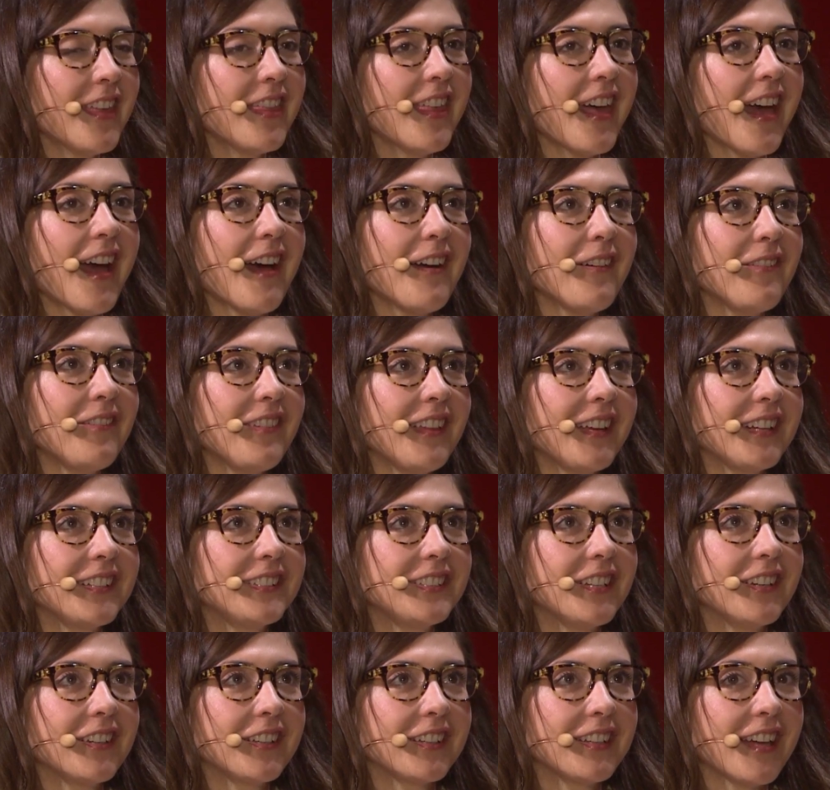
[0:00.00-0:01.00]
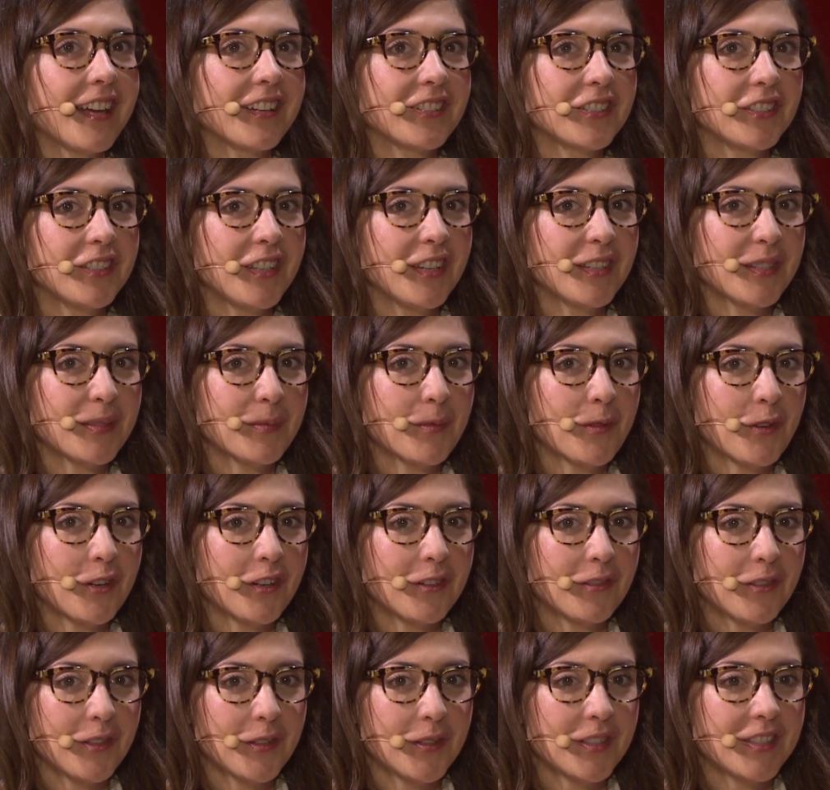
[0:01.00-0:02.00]
The Aflac duck actually has more
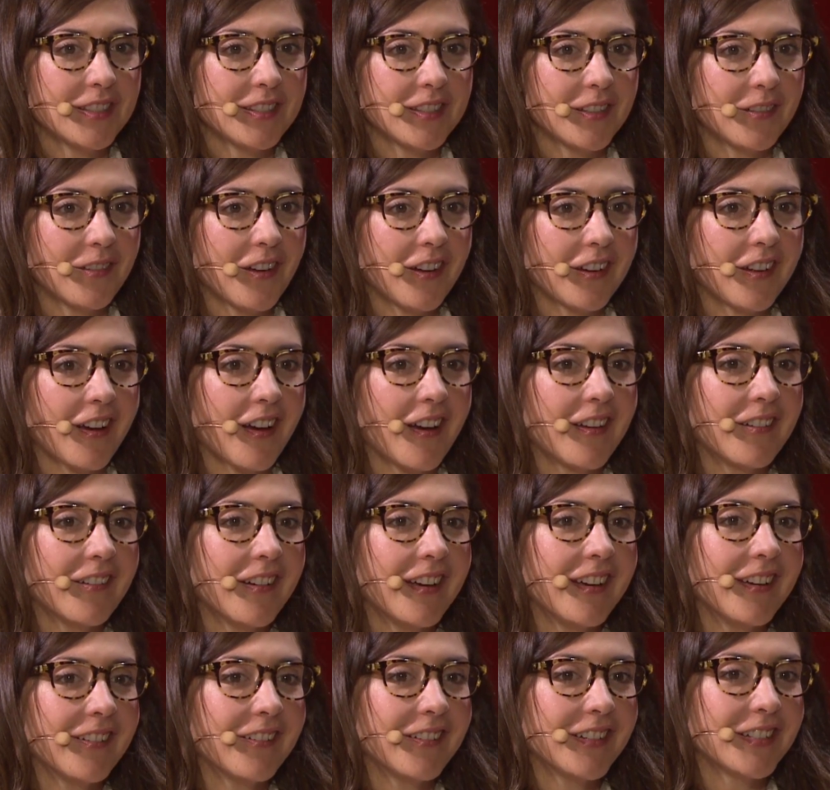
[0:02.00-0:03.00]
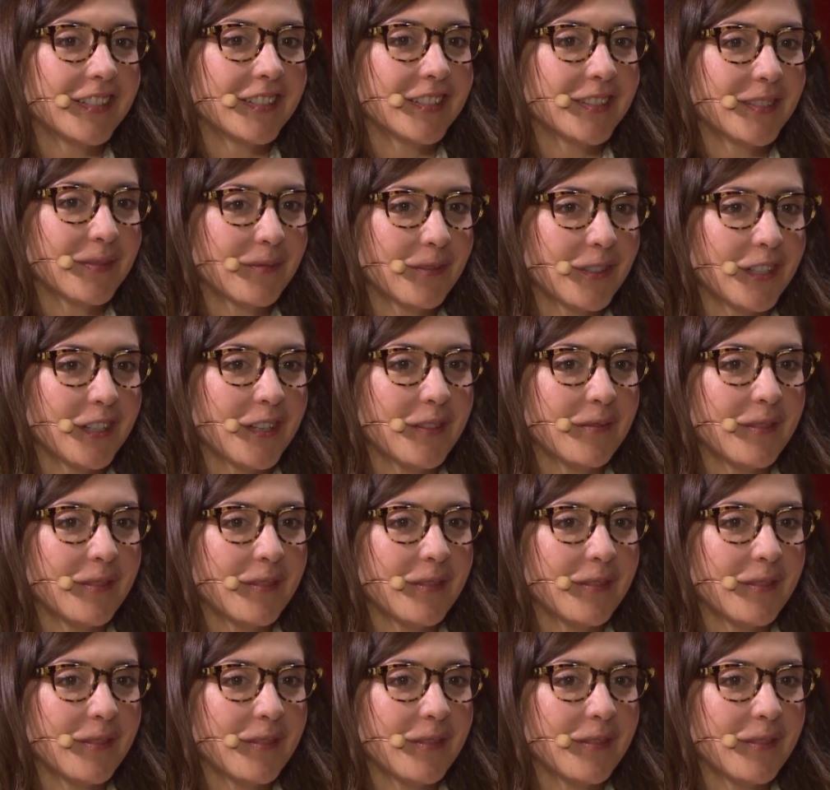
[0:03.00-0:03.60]
influence than Ron Conway, which is pretty